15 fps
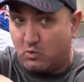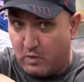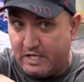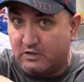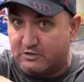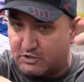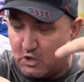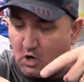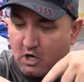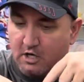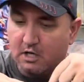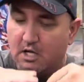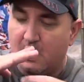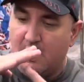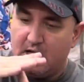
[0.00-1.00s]
wheels are,
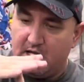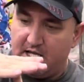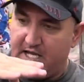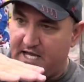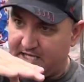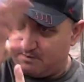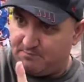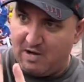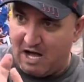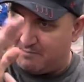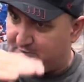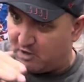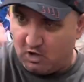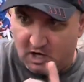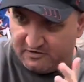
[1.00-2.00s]
it can
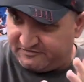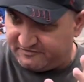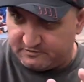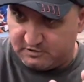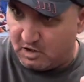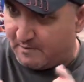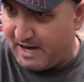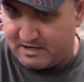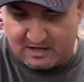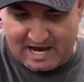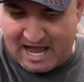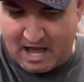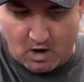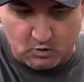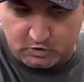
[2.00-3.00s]
pop it off no matter
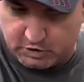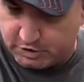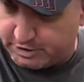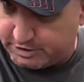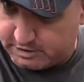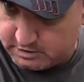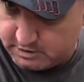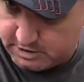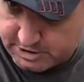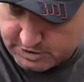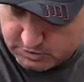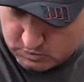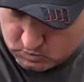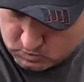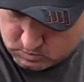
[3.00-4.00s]
how good
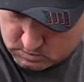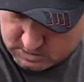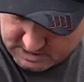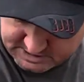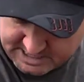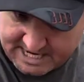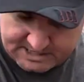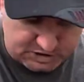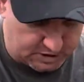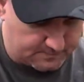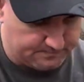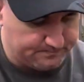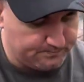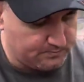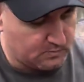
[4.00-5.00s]
you attach it.
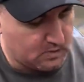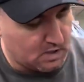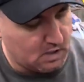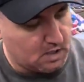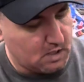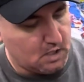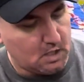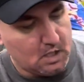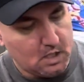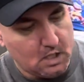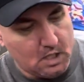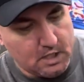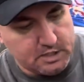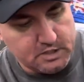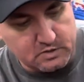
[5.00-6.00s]

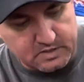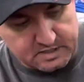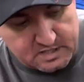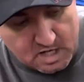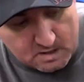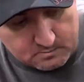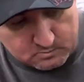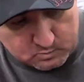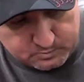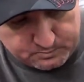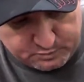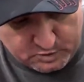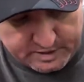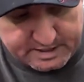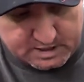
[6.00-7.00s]
You can come
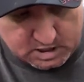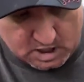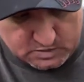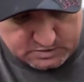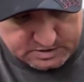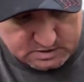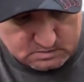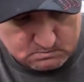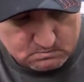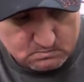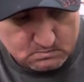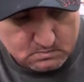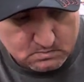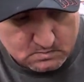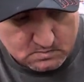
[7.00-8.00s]
pretty close,
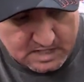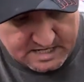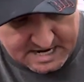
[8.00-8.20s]
and